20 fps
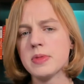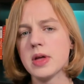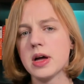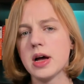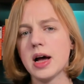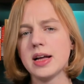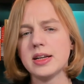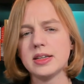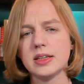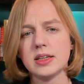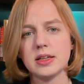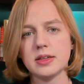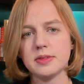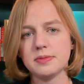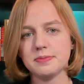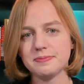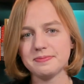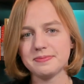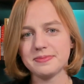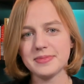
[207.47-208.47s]
And
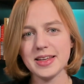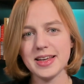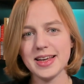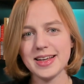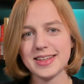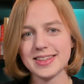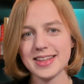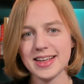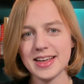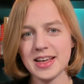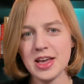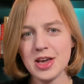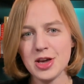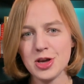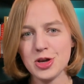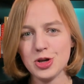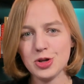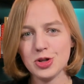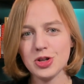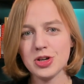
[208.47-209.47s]
it's like
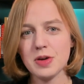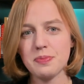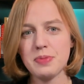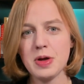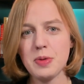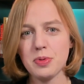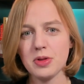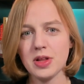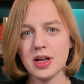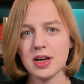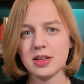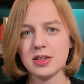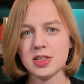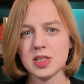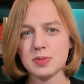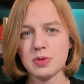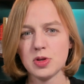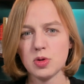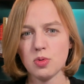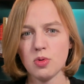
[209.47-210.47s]
you look at people like
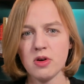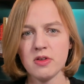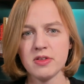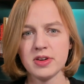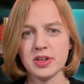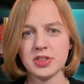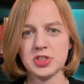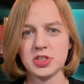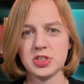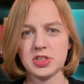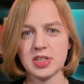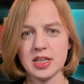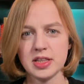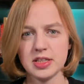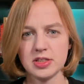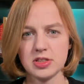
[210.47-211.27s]
Elizabeth Warren and she's saying